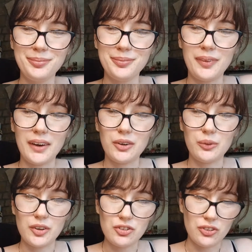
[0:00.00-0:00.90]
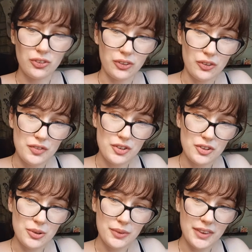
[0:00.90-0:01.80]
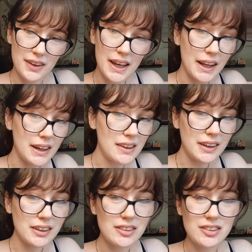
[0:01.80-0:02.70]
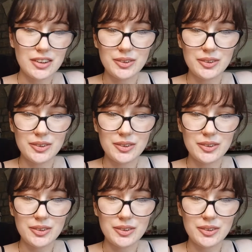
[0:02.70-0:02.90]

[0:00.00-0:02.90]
that question's got nothing to do with anything, so